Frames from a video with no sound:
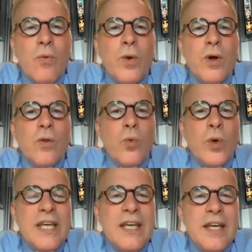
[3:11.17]
Will
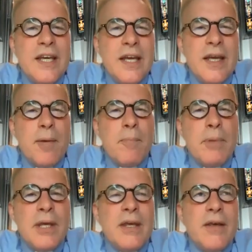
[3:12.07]
we
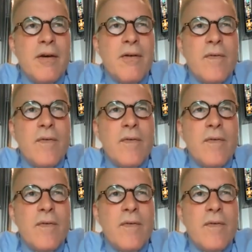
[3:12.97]
be